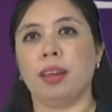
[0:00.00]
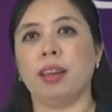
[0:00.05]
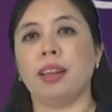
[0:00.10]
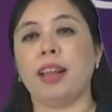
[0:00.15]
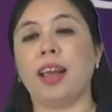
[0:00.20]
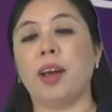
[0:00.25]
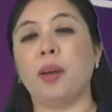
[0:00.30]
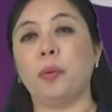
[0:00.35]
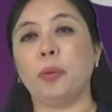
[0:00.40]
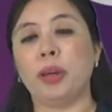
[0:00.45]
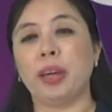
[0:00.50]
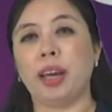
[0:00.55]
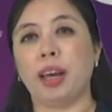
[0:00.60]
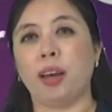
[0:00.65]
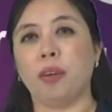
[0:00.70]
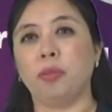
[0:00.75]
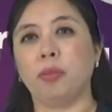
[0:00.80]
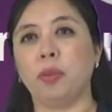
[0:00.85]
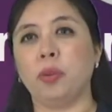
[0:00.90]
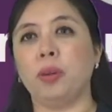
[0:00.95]
Now we
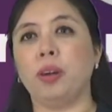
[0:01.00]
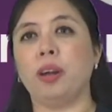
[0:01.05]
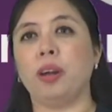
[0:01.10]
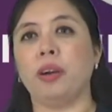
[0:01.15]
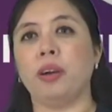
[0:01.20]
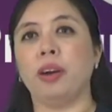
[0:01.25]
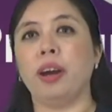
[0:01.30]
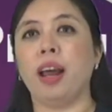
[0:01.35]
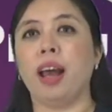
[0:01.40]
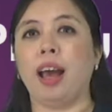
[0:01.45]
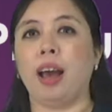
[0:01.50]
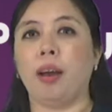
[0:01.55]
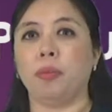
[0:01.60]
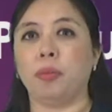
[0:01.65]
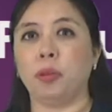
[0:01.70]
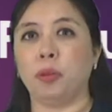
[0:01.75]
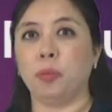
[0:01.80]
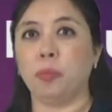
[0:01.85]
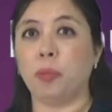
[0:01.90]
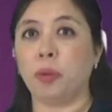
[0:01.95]
have to learn how
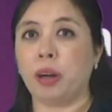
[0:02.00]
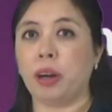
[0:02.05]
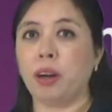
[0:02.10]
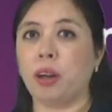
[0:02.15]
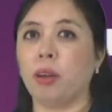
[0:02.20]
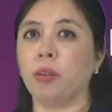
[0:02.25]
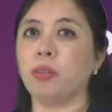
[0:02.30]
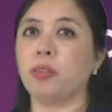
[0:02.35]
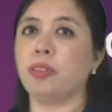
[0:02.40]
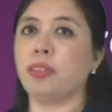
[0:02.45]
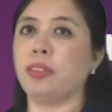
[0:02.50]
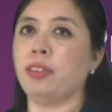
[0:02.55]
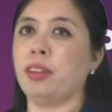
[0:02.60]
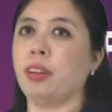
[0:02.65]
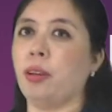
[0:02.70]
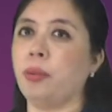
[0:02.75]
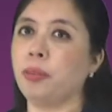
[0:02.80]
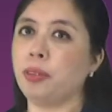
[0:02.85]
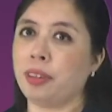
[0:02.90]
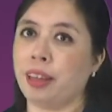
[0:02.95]
to pronounce
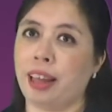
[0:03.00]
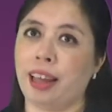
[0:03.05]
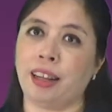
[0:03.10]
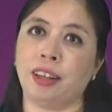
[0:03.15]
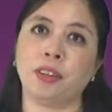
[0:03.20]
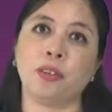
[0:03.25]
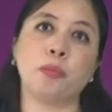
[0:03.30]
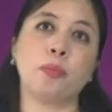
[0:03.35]
those kinds of